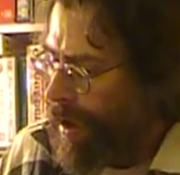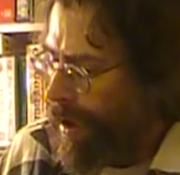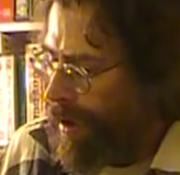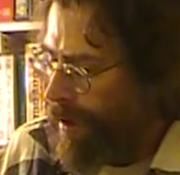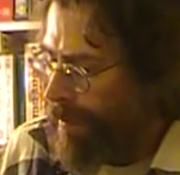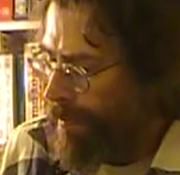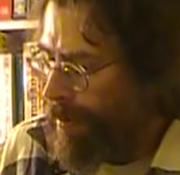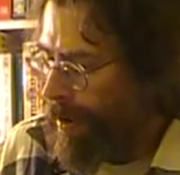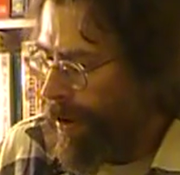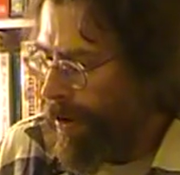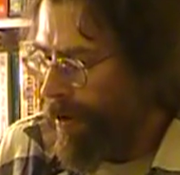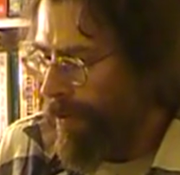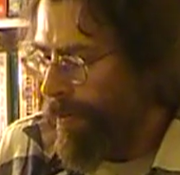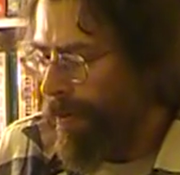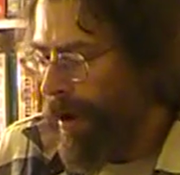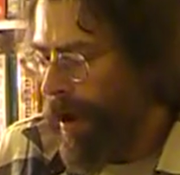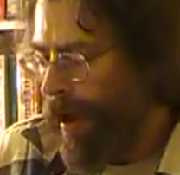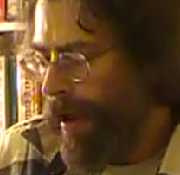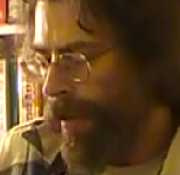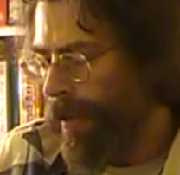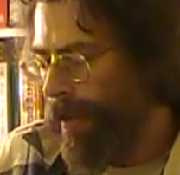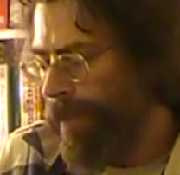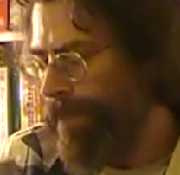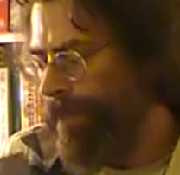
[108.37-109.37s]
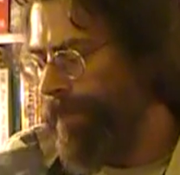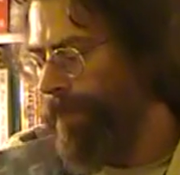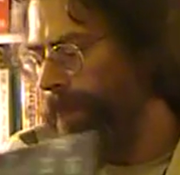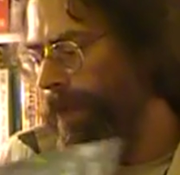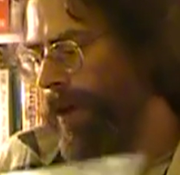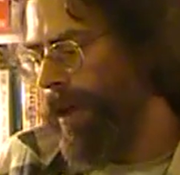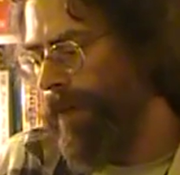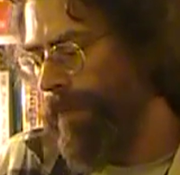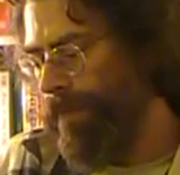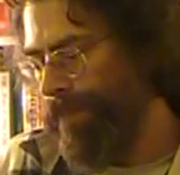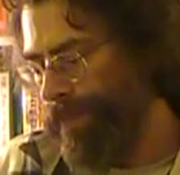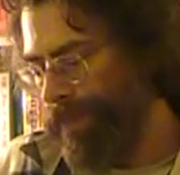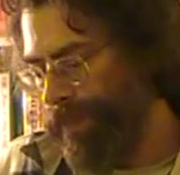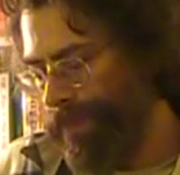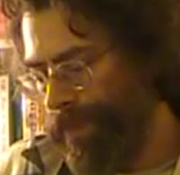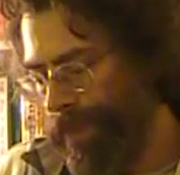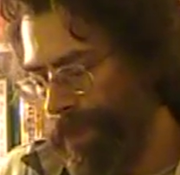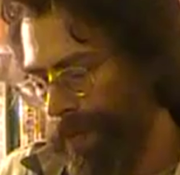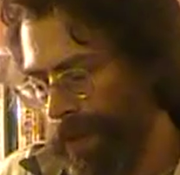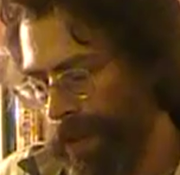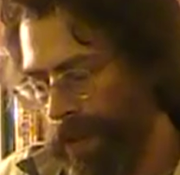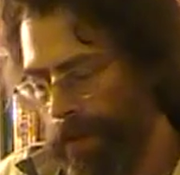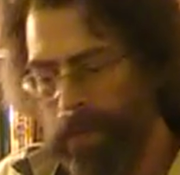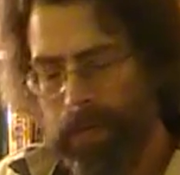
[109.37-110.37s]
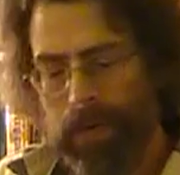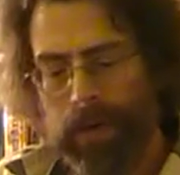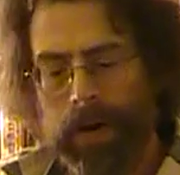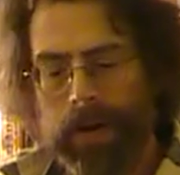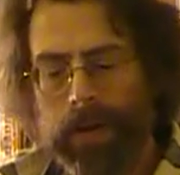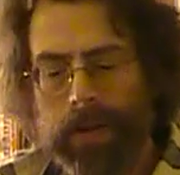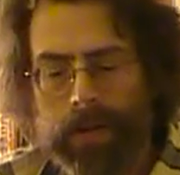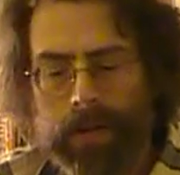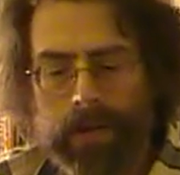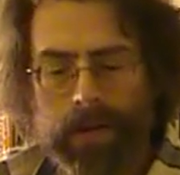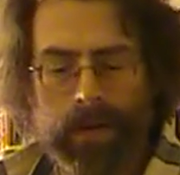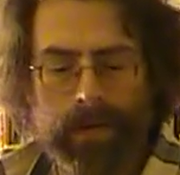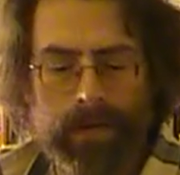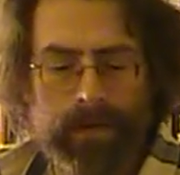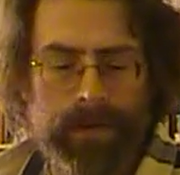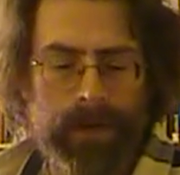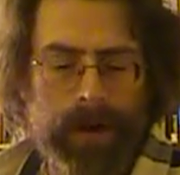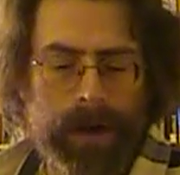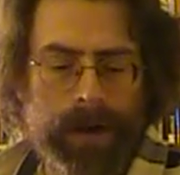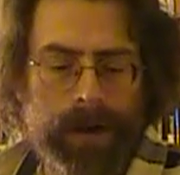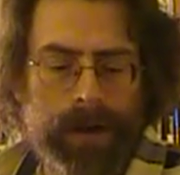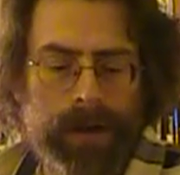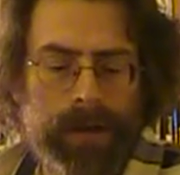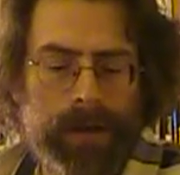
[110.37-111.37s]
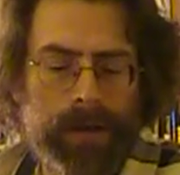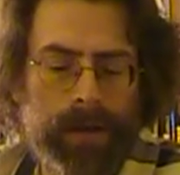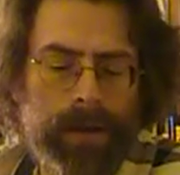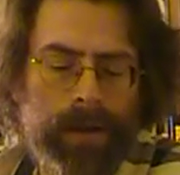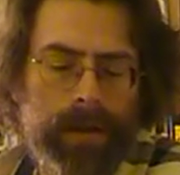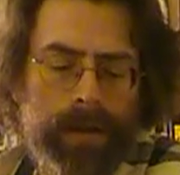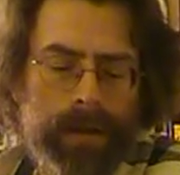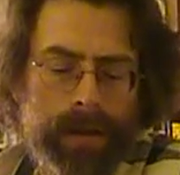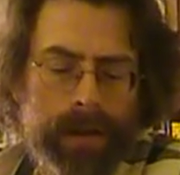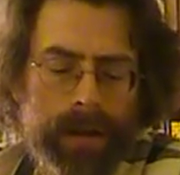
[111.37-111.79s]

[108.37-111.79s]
Component wise, well, the board is functional.